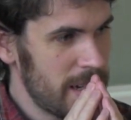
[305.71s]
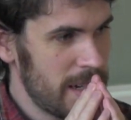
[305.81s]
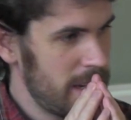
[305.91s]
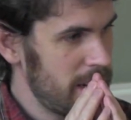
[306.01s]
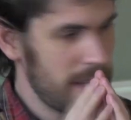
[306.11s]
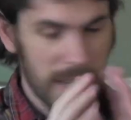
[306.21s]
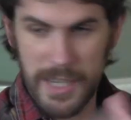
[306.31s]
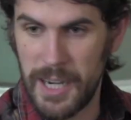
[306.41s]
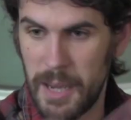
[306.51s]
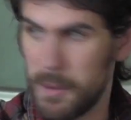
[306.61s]

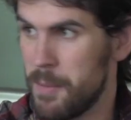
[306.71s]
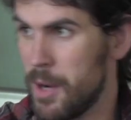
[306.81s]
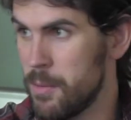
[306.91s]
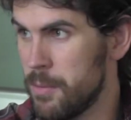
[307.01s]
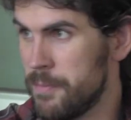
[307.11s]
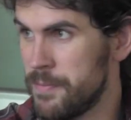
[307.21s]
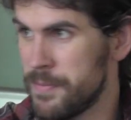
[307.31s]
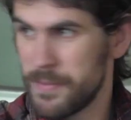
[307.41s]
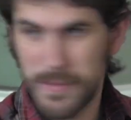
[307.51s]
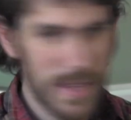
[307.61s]
like an MMO
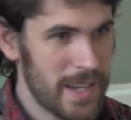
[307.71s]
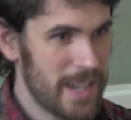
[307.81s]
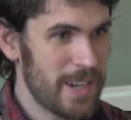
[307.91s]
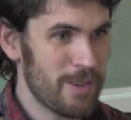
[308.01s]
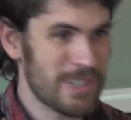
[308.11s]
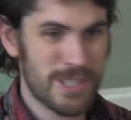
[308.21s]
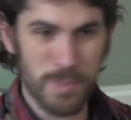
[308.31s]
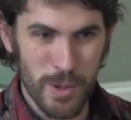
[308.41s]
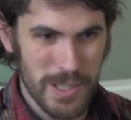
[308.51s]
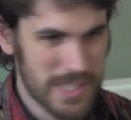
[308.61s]
or a
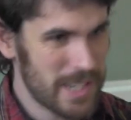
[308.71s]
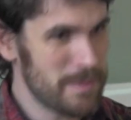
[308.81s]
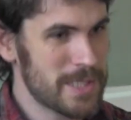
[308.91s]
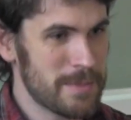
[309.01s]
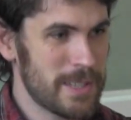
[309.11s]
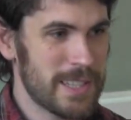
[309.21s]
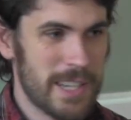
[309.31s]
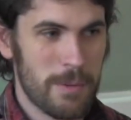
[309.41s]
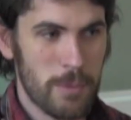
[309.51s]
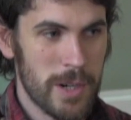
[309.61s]
sports game or something like
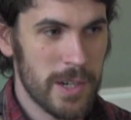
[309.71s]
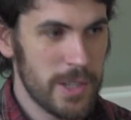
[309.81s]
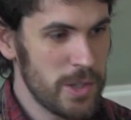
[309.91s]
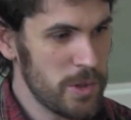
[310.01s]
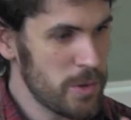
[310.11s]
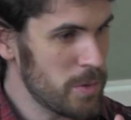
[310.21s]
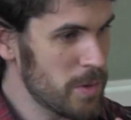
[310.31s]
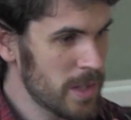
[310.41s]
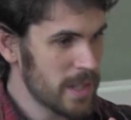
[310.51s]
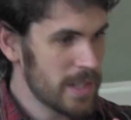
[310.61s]
that, where you
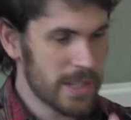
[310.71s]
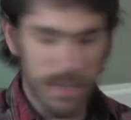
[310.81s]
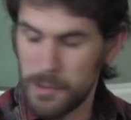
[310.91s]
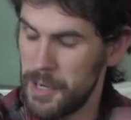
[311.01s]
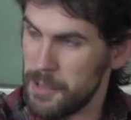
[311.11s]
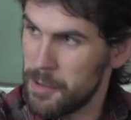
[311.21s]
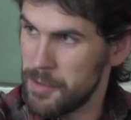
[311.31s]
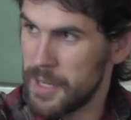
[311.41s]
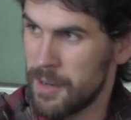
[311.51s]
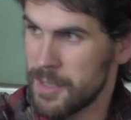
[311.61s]
can create your
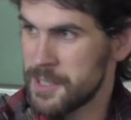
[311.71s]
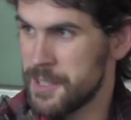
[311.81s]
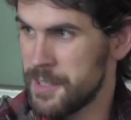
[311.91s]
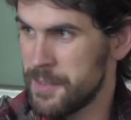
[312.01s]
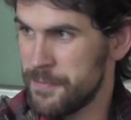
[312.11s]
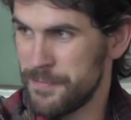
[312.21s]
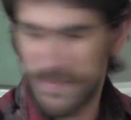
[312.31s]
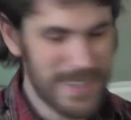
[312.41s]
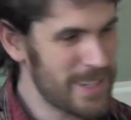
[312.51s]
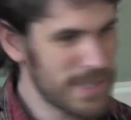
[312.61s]
own character,
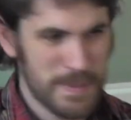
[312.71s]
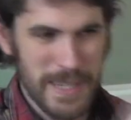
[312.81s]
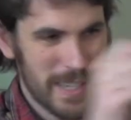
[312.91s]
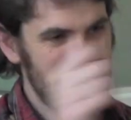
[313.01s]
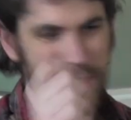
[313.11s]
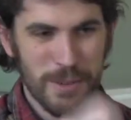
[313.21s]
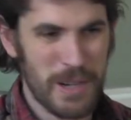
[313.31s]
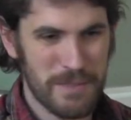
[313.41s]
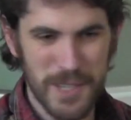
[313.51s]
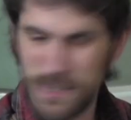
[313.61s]
and I spend like
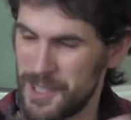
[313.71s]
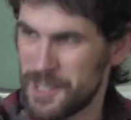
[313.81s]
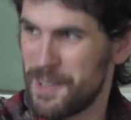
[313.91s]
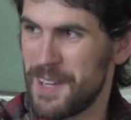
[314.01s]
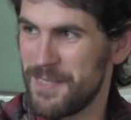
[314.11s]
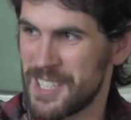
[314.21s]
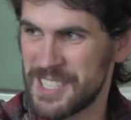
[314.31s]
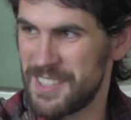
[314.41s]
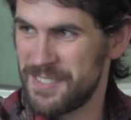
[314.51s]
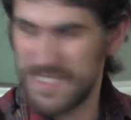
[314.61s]
forever trying to create
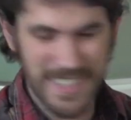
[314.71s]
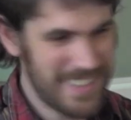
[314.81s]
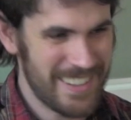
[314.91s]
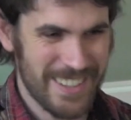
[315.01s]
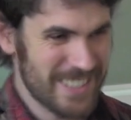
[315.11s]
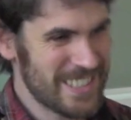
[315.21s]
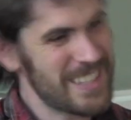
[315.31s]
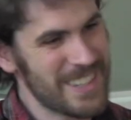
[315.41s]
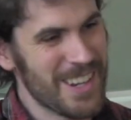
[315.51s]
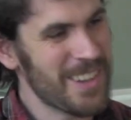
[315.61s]
myself in there, and it looks
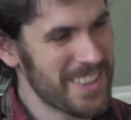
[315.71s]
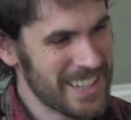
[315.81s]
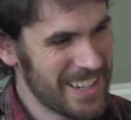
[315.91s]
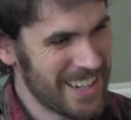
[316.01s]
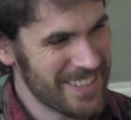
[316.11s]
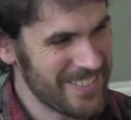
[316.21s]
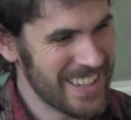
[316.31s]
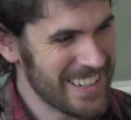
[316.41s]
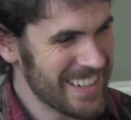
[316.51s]
like nothing like me,